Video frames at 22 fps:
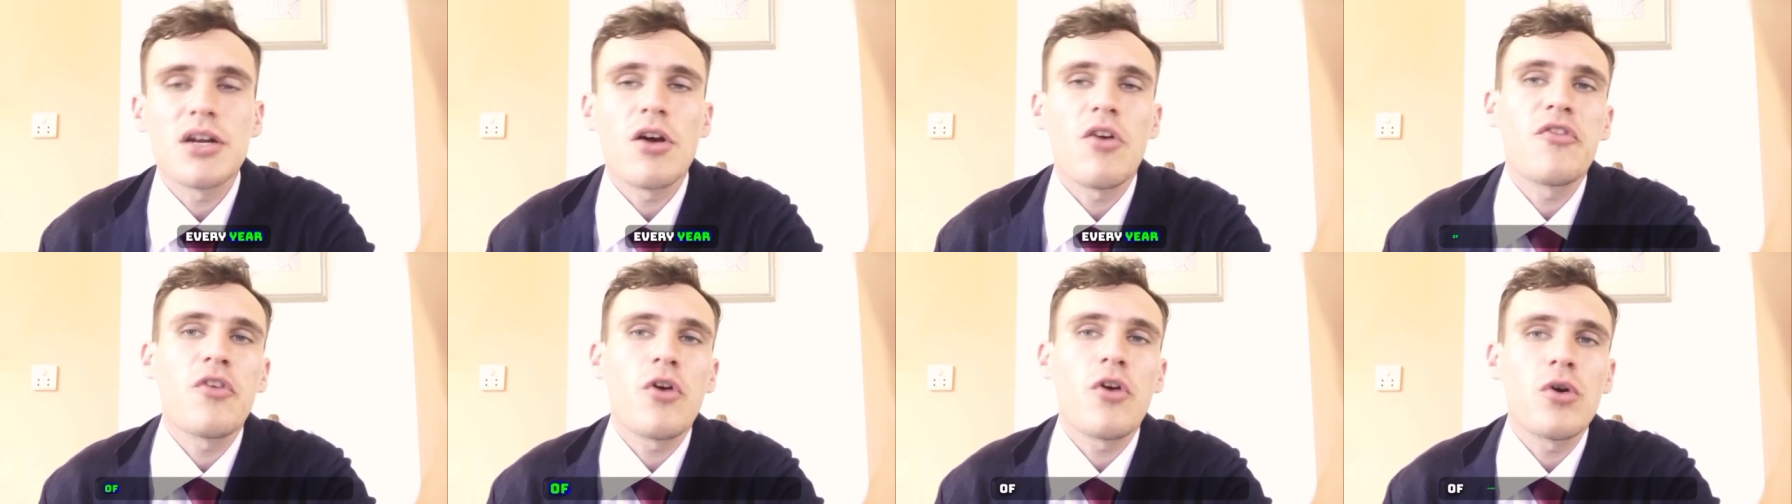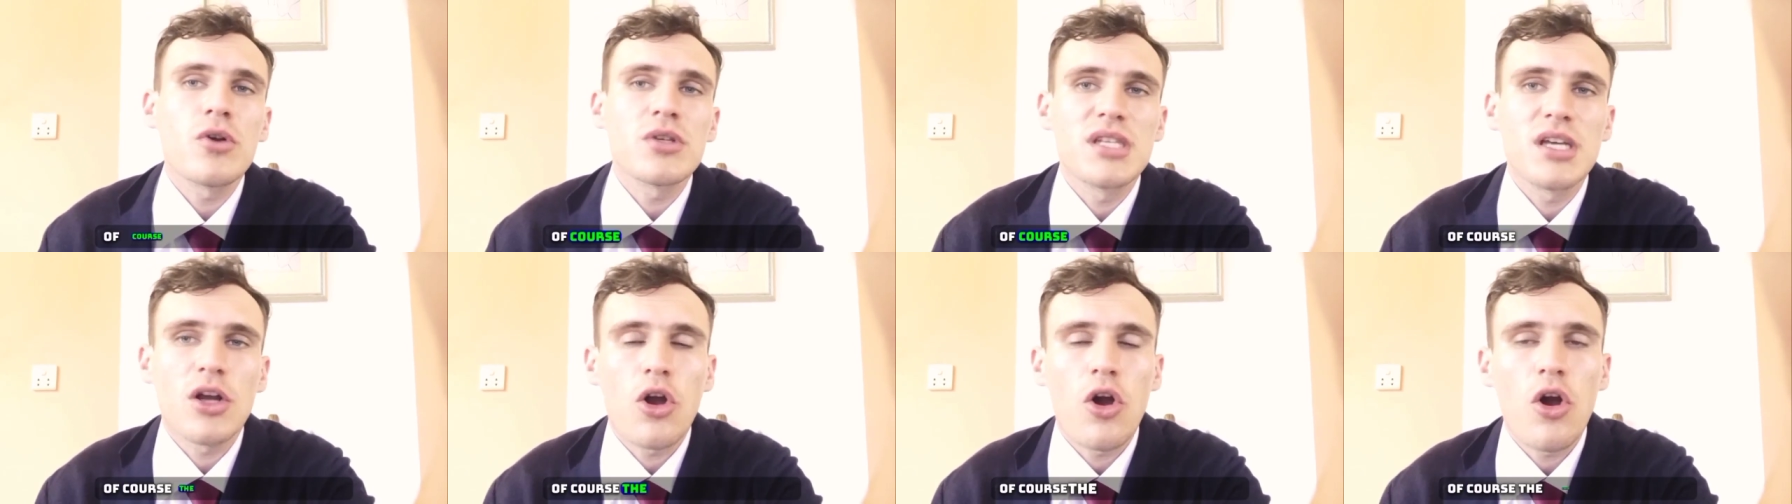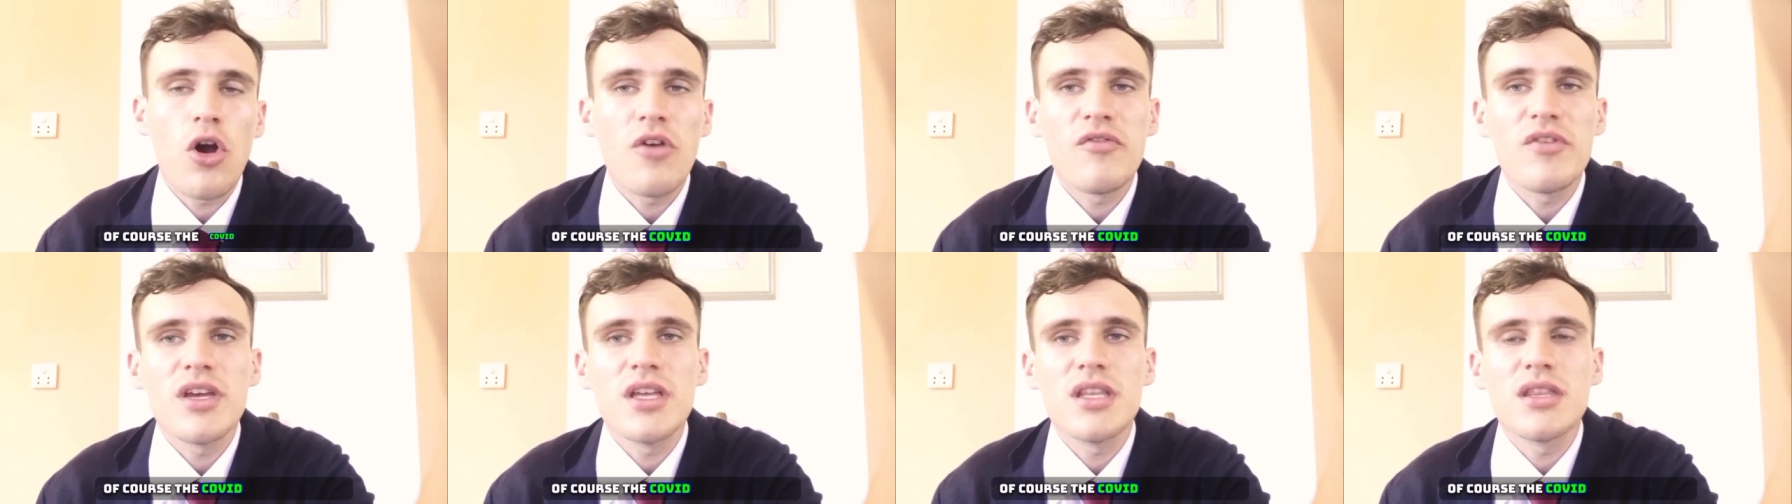Of course, the
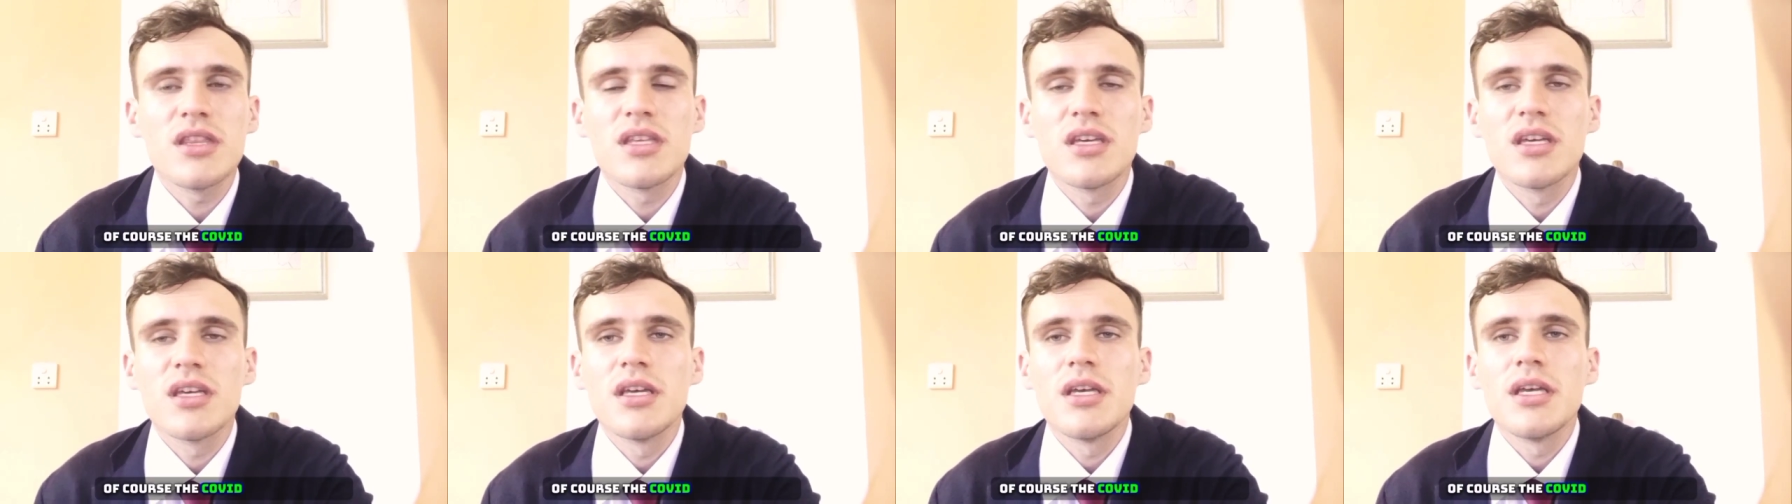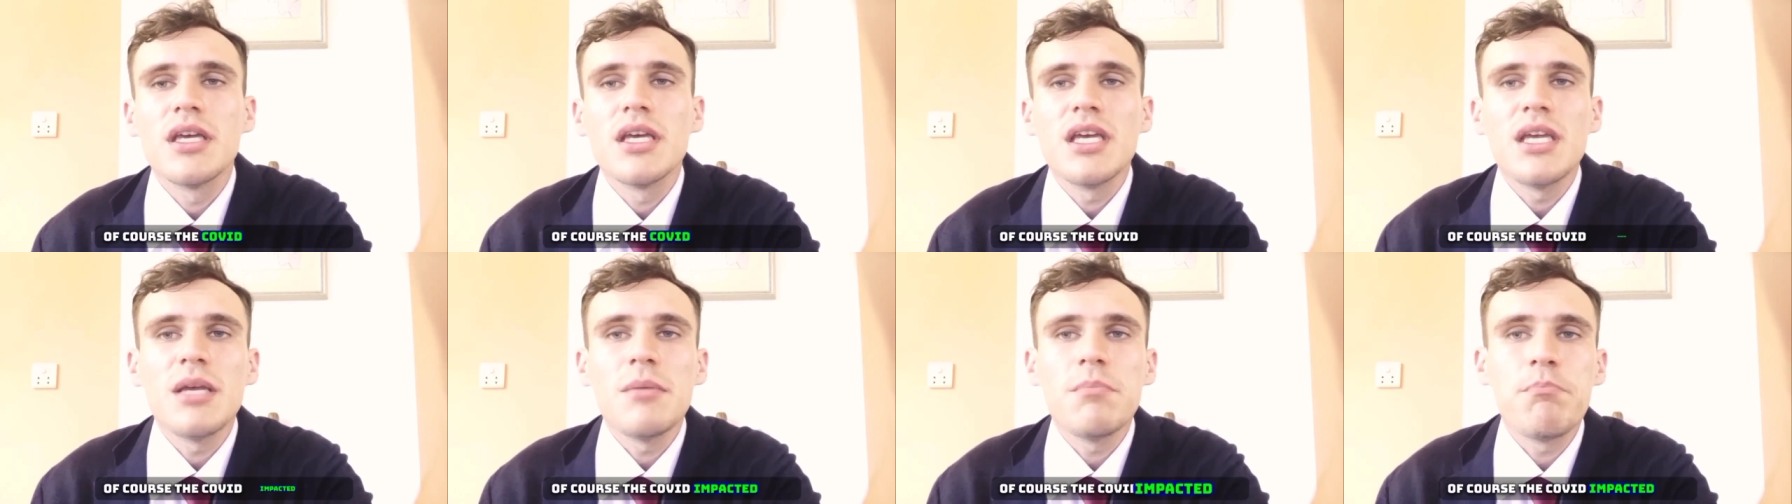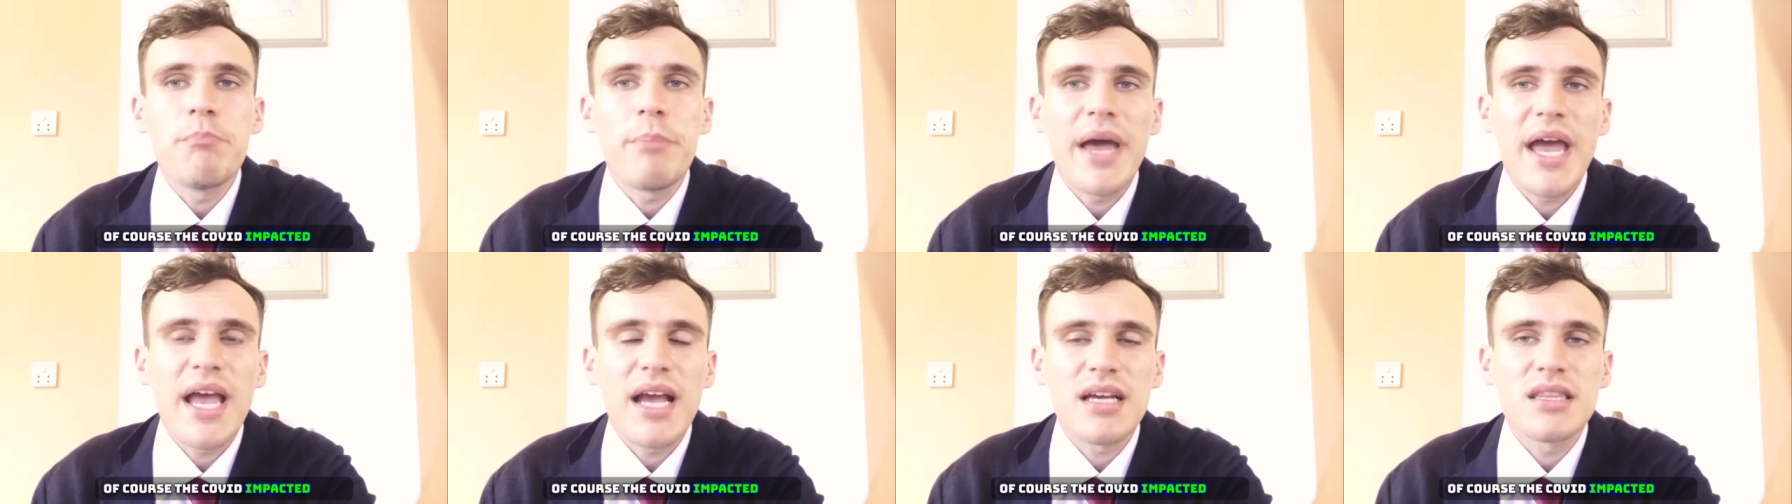COVID
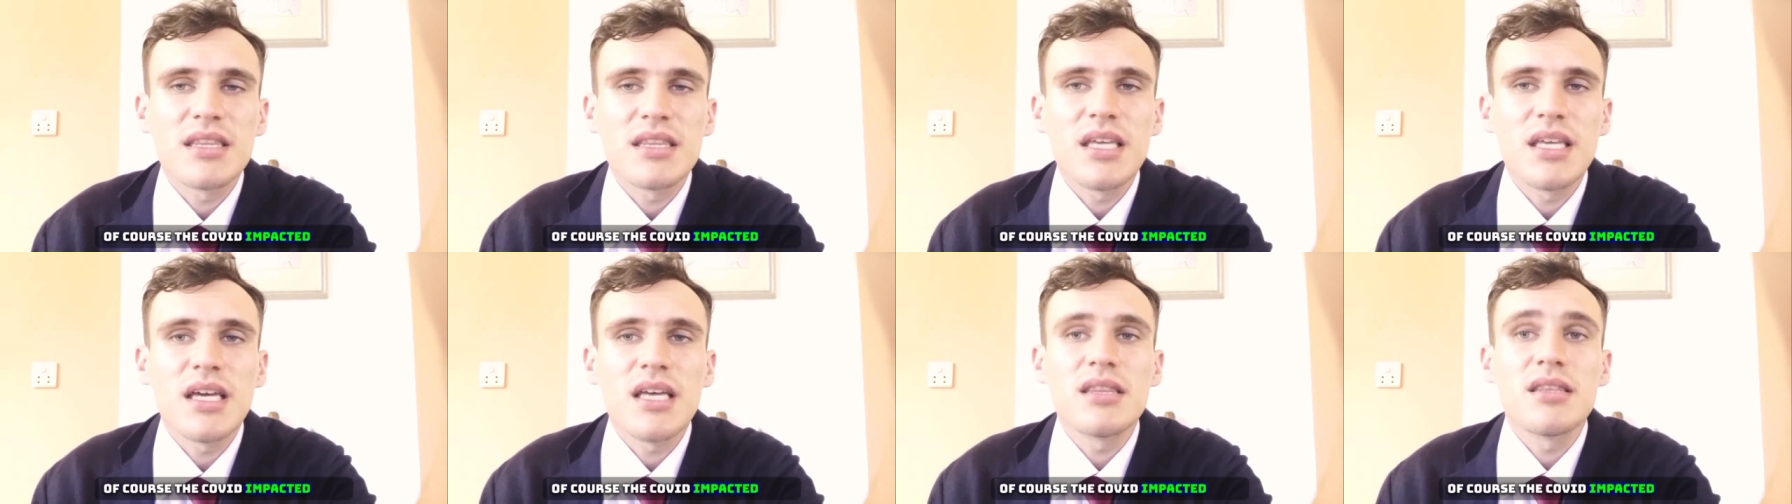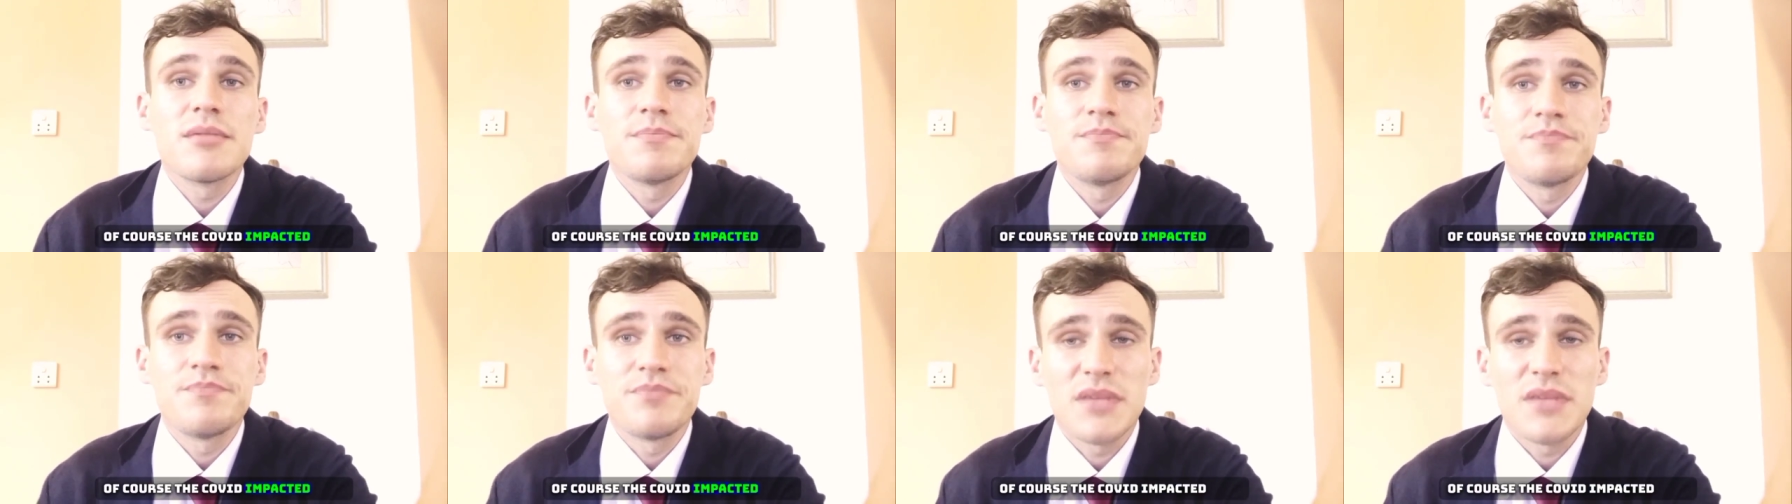impacted